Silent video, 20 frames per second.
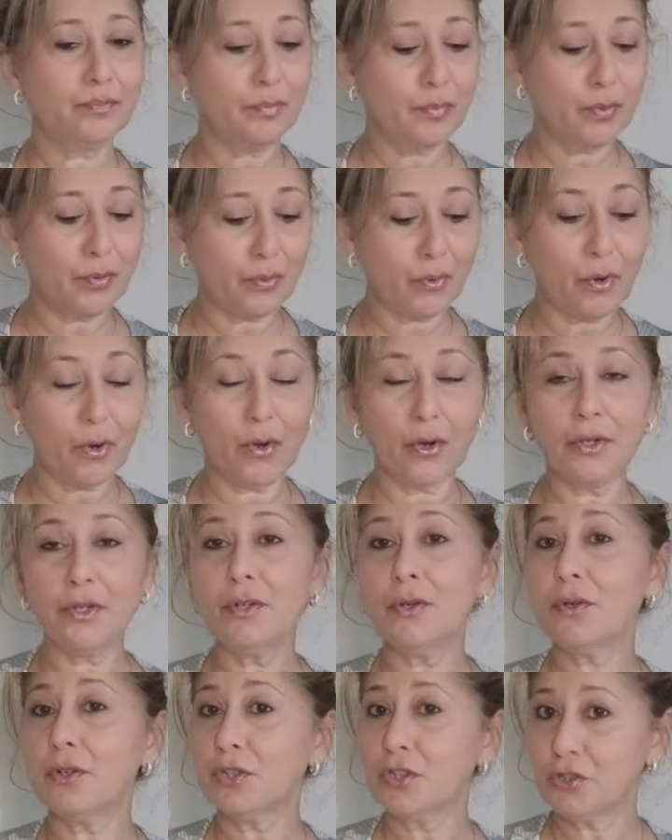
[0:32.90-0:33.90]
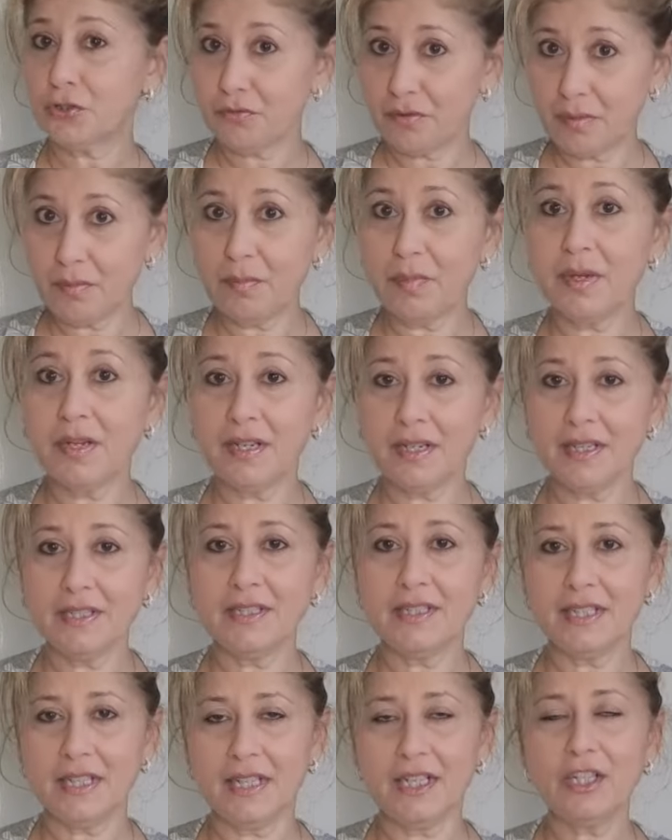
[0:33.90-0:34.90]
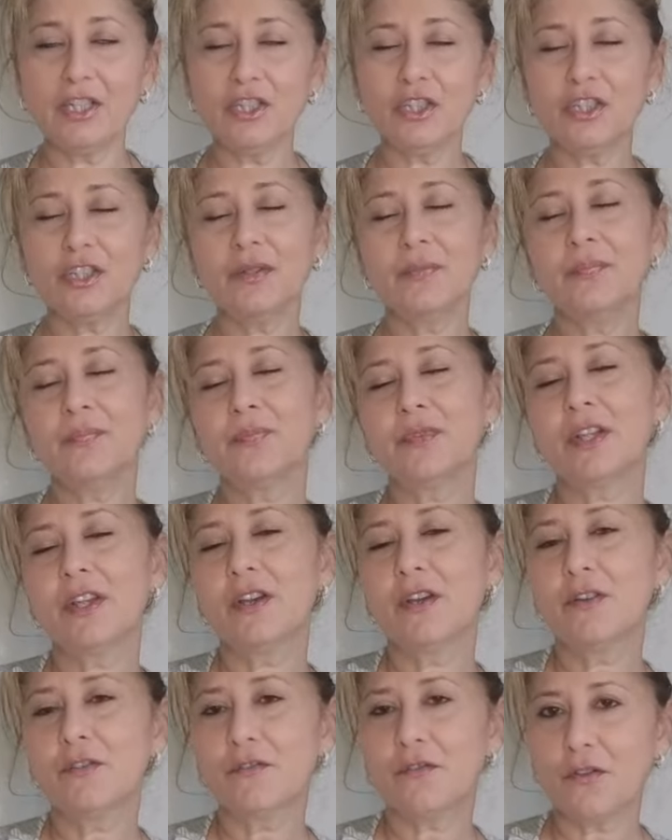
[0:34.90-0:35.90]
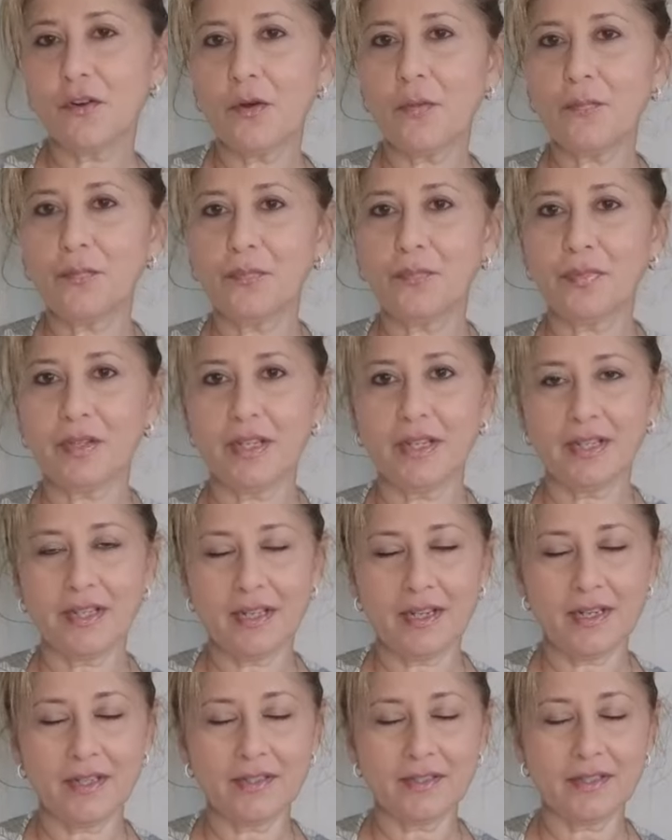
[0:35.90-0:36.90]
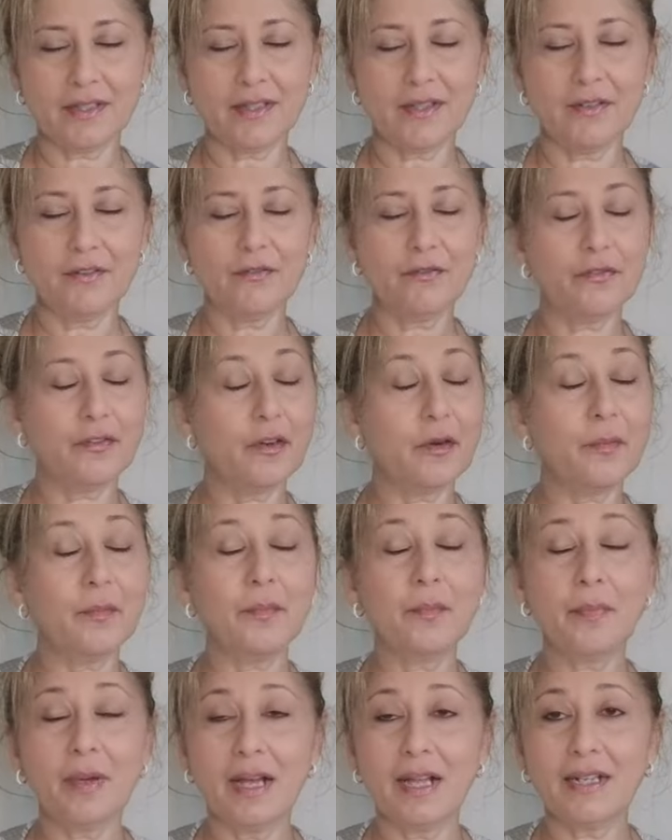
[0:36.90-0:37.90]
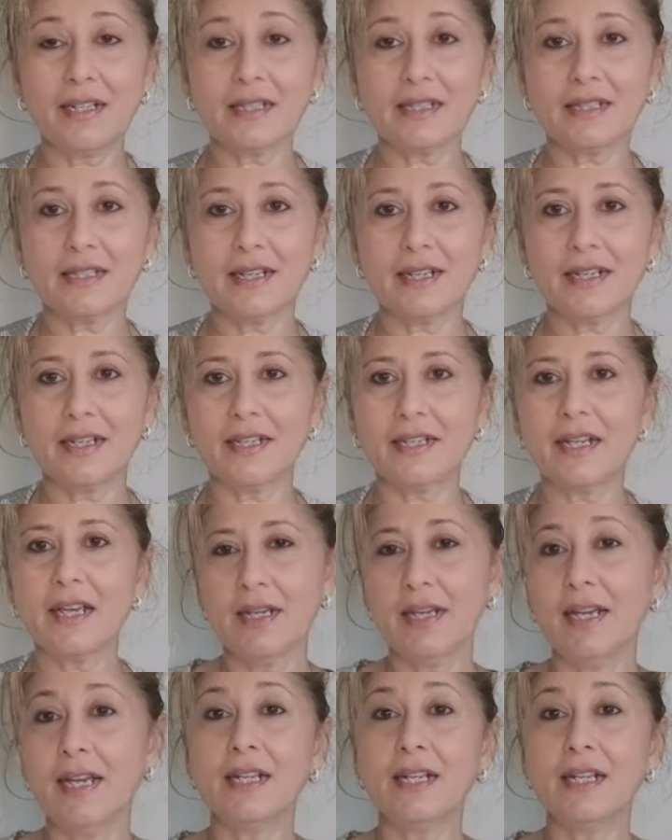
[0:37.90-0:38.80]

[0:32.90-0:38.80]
prawn or shrimp dish from Gaza, from Palestine.